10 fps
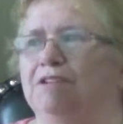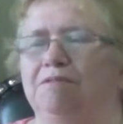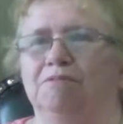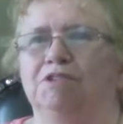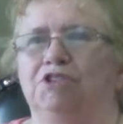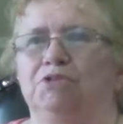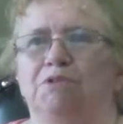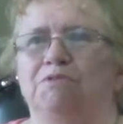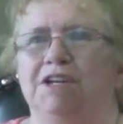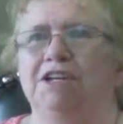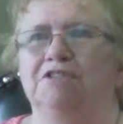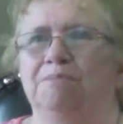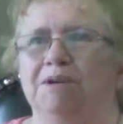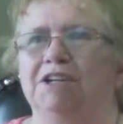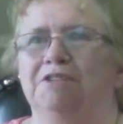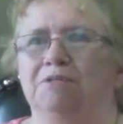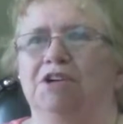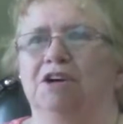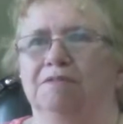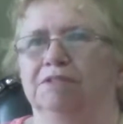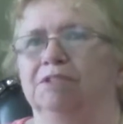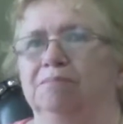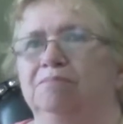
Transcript: it was 2 or 3 days in bed to recover.